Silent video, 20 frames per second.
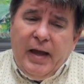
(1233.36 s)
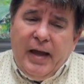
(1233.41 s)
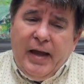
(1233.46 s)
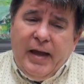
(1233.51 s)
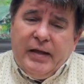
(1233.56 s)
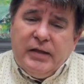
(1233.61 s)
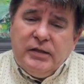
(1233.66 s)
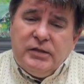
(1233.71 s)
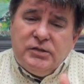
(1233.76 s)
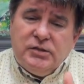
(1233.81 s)

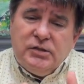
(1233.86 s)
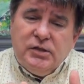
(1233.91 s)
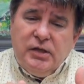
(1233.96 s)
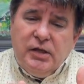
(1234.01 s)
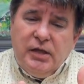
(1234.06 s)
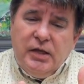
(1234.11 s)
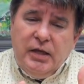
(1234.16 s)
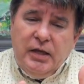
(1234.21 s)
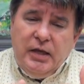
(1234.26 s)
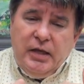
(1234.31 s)
And
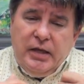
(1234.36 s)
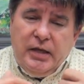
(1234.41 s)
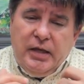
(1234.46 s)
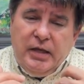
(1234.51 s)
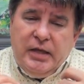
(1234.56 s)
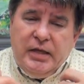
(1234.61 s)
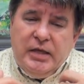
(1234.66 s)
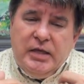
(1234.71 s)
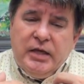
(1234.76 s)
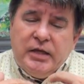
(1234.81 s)

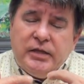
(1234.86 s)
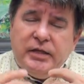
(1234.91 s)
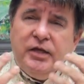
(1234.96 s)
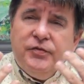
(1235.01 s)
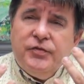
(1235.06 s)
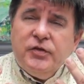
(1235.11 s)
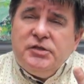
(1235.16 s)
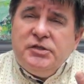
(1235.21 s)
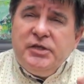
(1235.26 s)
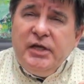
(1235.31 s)
he can
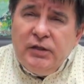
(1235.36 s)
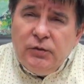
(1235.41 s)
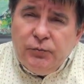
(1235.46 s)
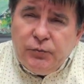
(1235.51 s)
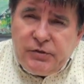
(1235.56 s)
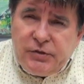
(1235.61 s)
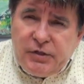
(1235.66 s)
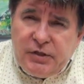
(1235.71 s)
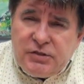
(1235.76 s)
either deal with